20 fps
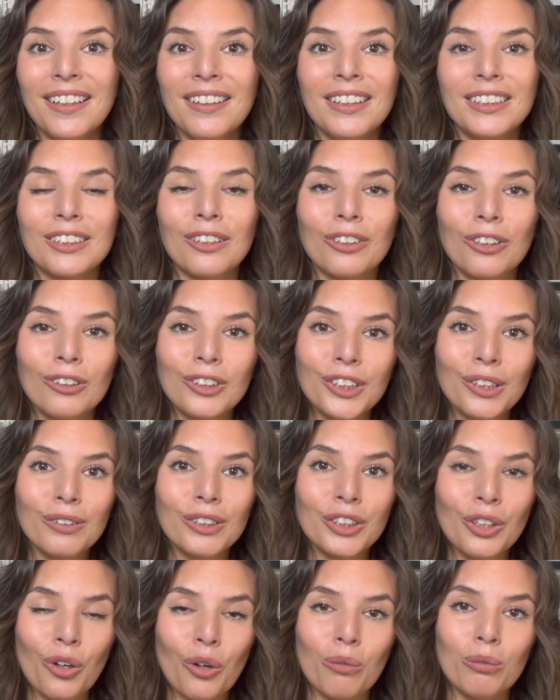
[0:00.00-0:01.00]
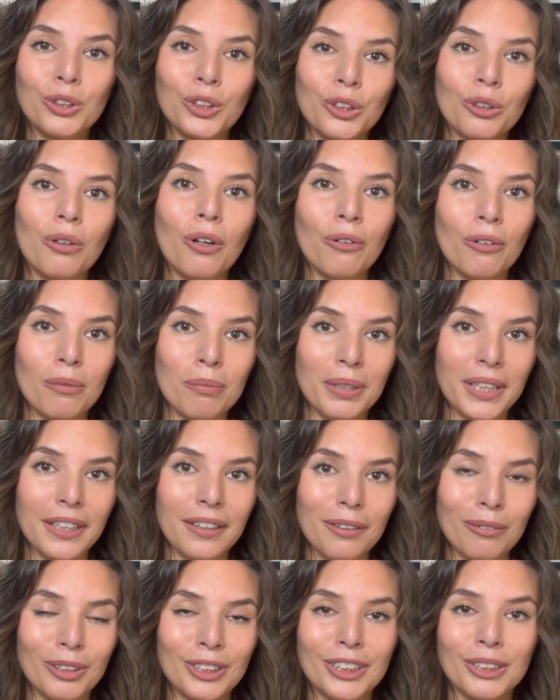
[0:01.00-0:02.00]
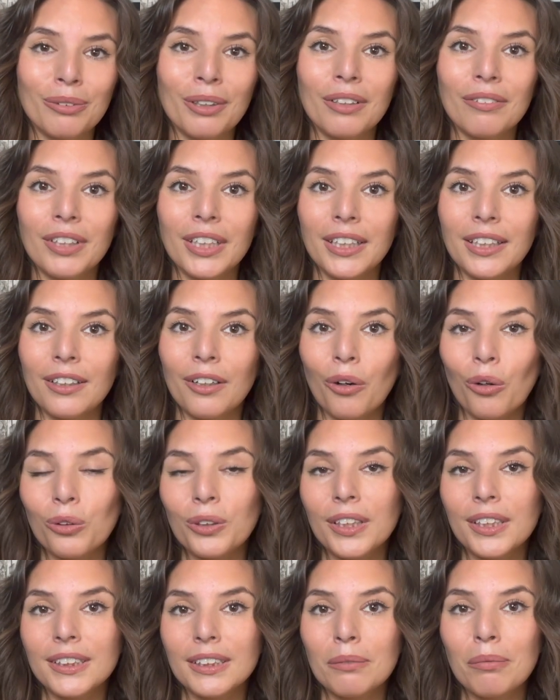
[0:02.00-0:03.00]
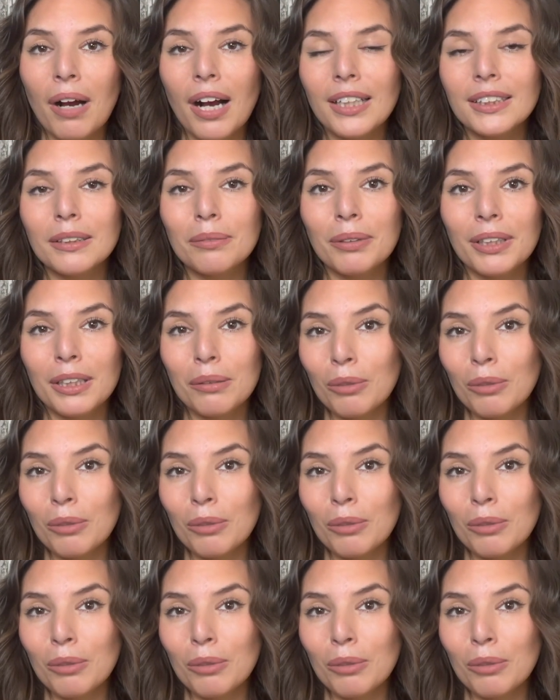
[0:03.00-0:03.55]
So LOSO is home to OMB, which is one of the oldest and possibly the